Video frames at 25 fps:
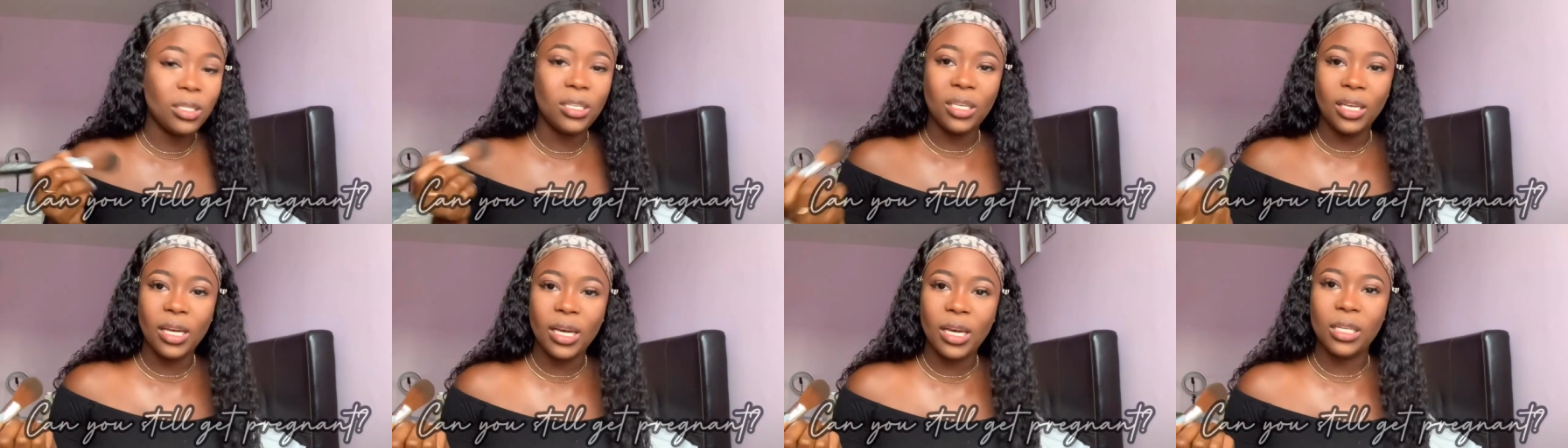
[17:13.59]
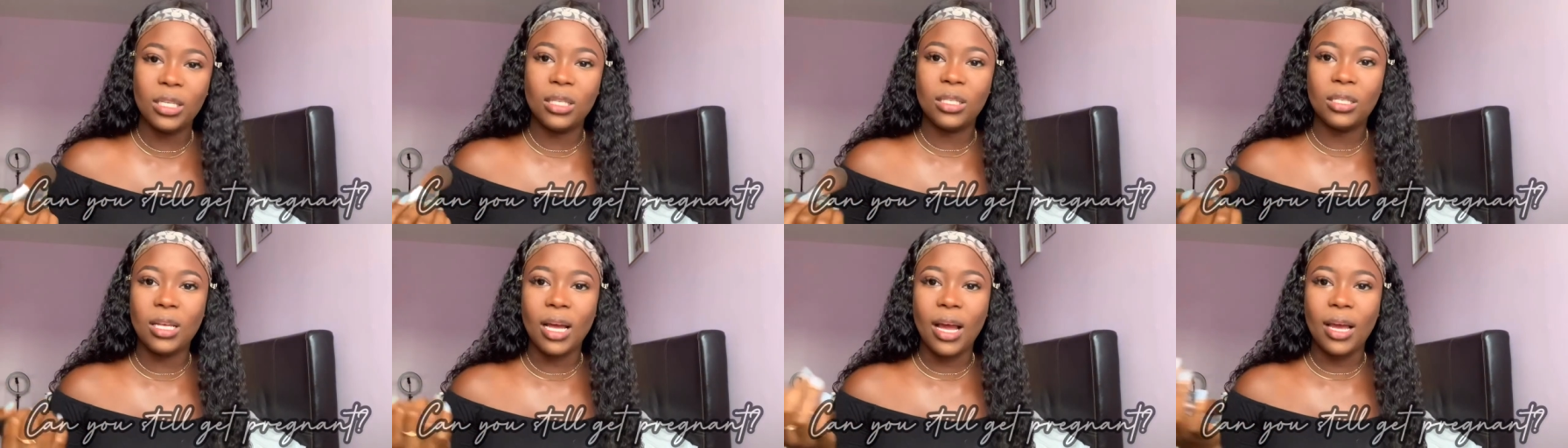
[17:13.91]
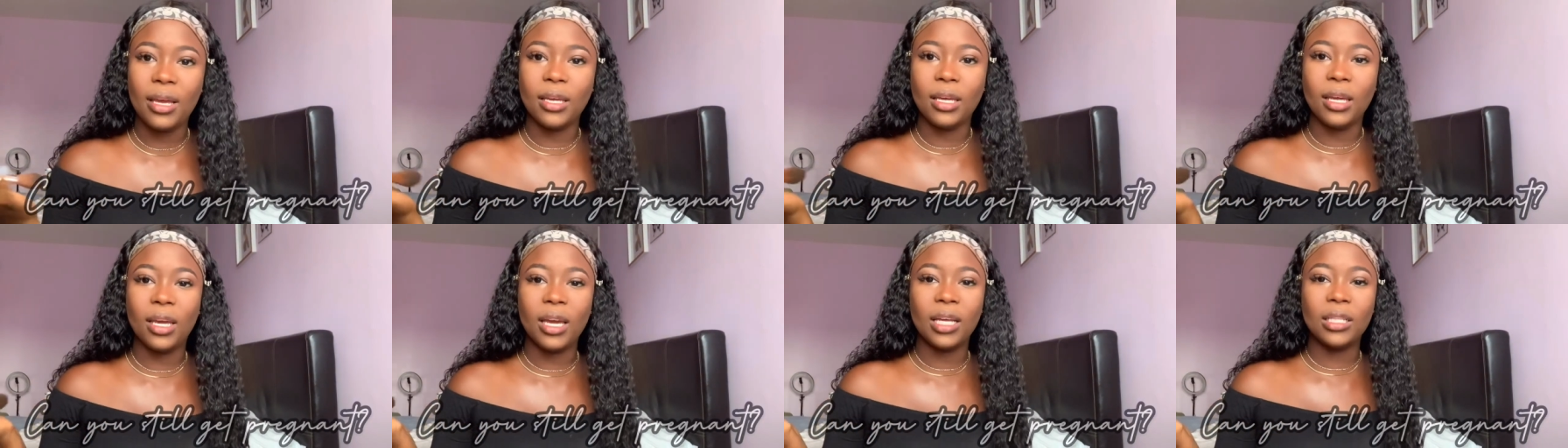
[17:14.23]
Yes,
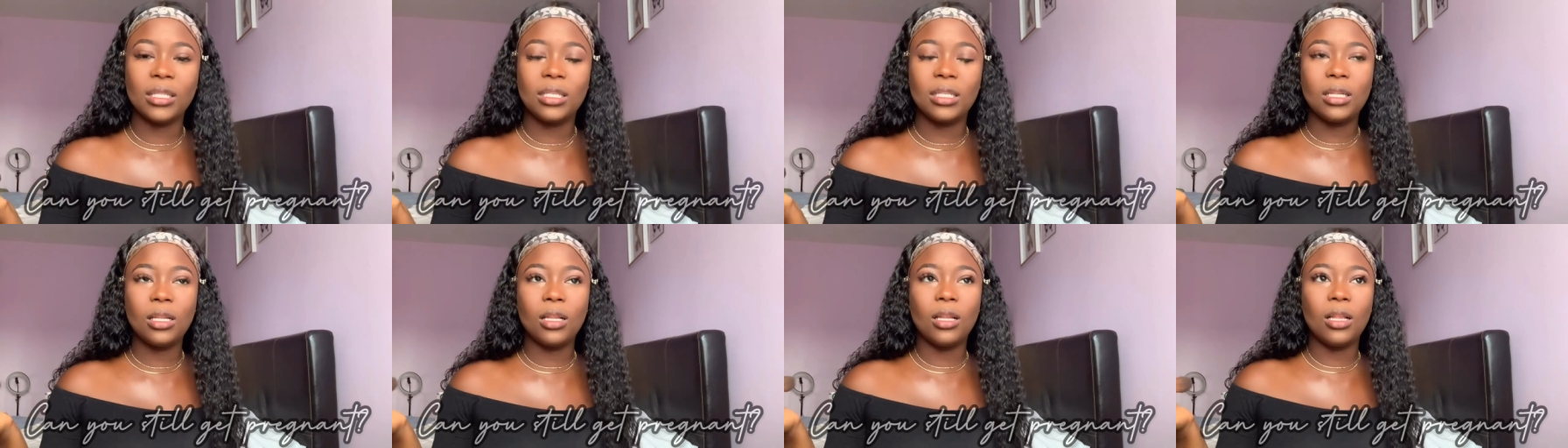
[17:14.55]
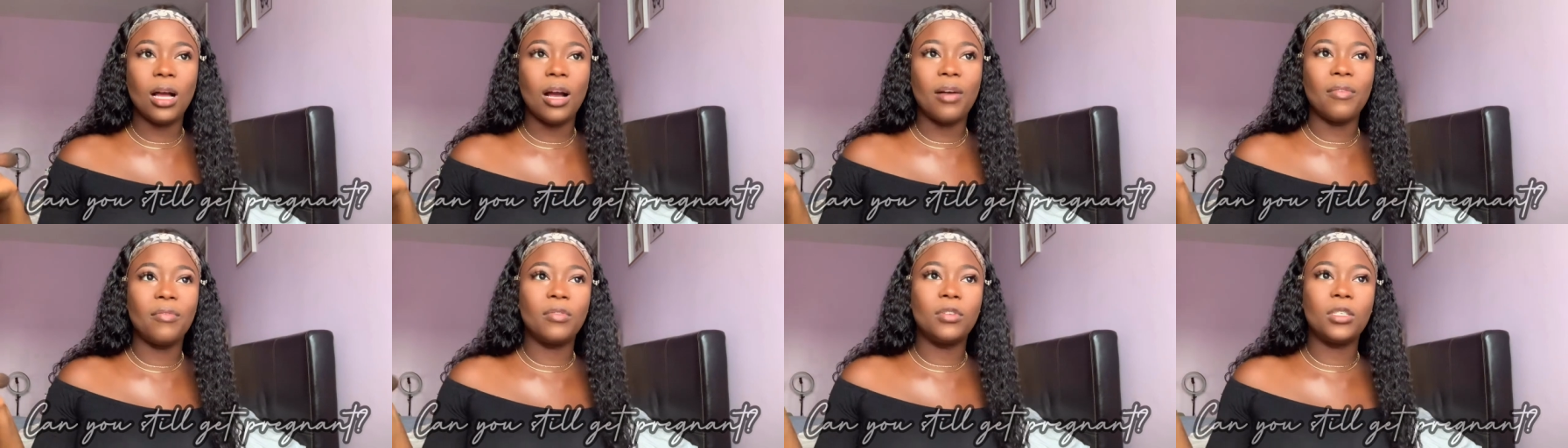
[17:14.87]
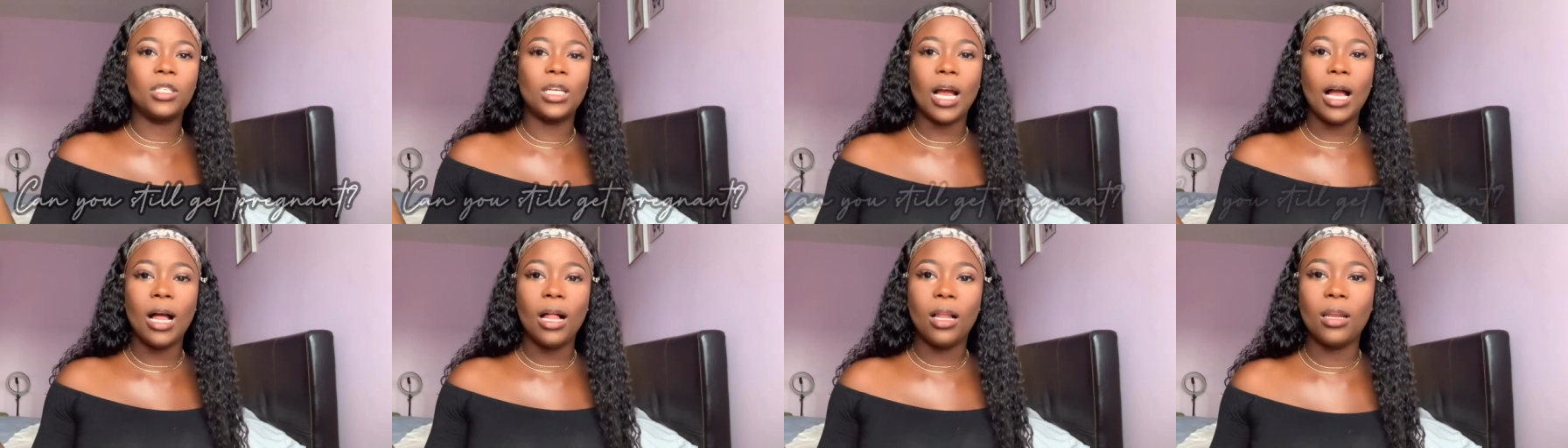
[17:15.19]
you can still have
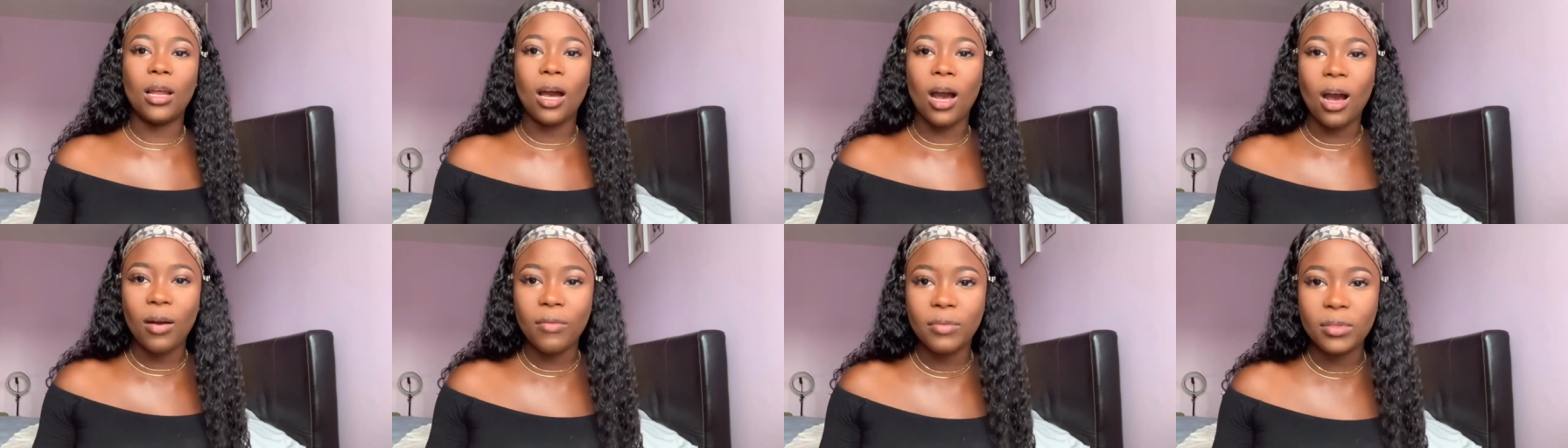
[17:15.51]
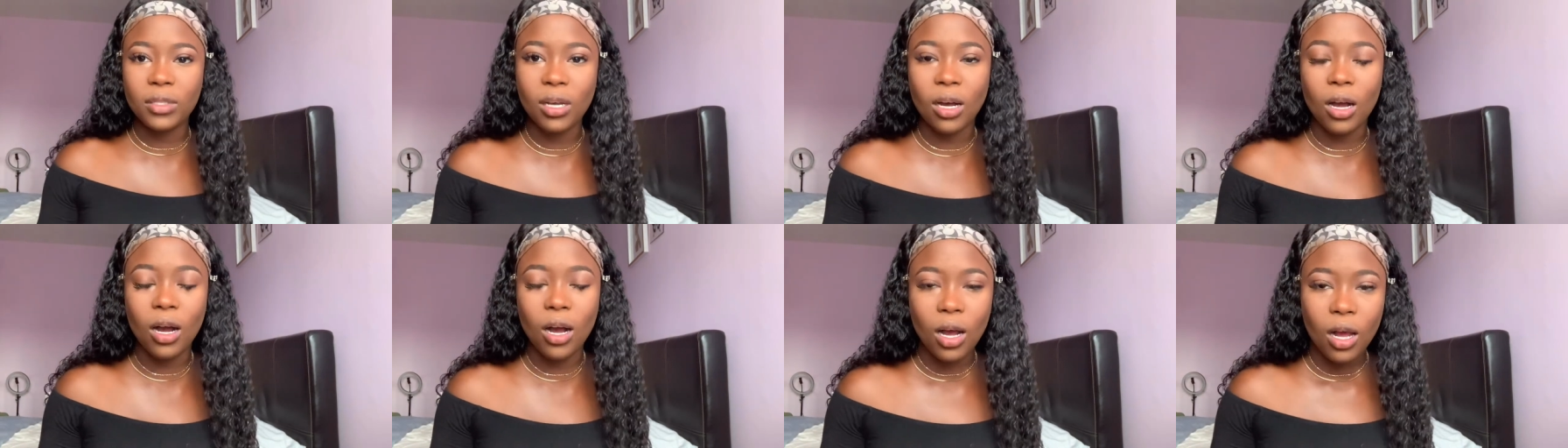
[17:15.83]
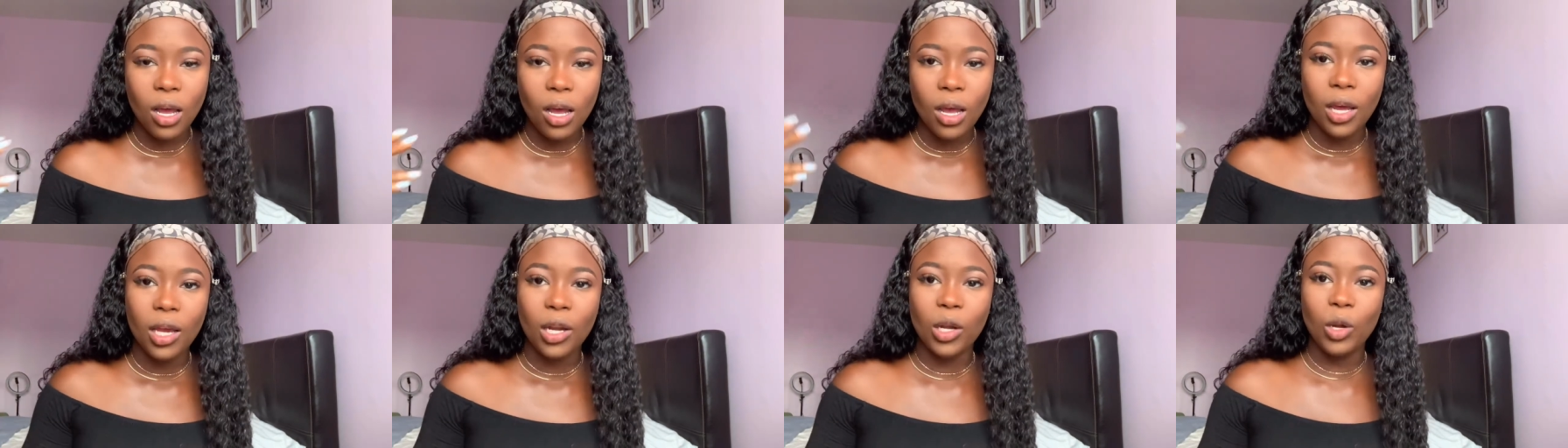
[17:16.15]
child after
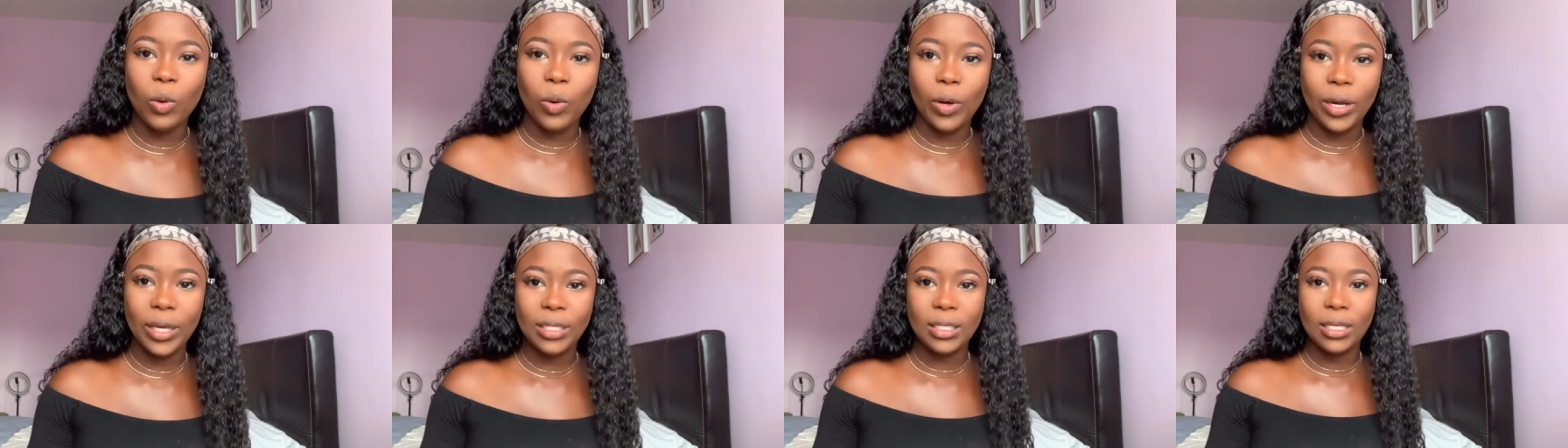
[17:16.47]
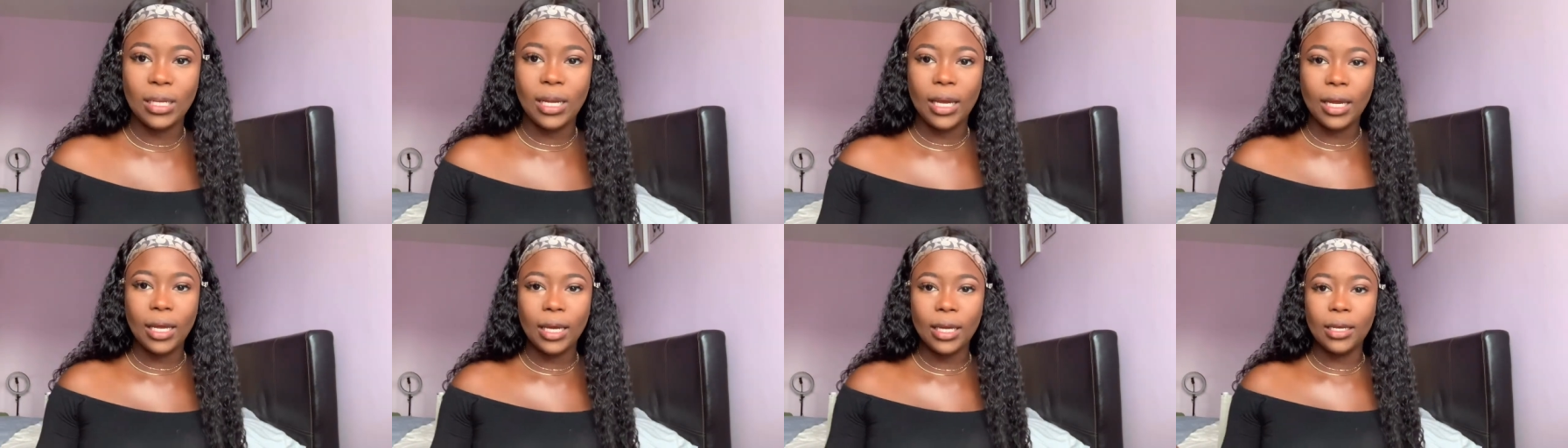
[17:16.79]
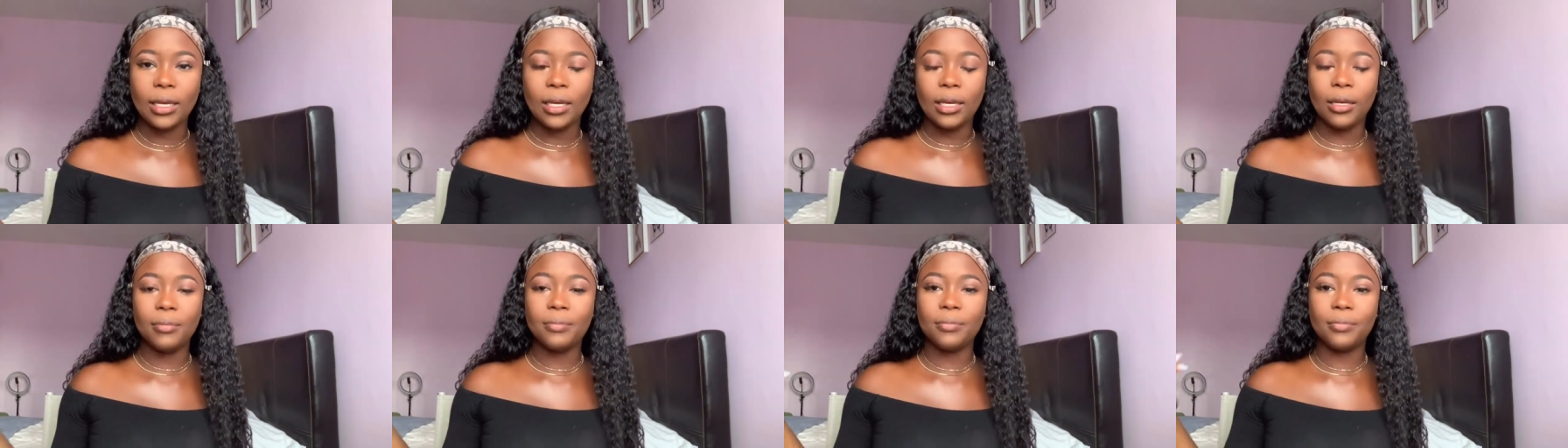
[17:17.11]
donated a
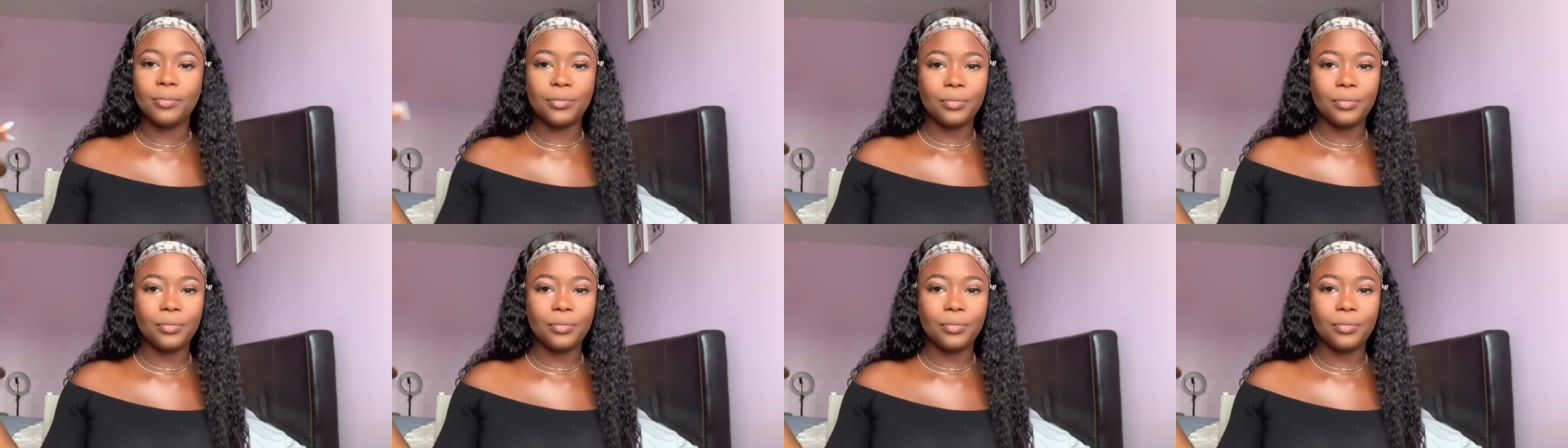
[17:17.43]
kidney.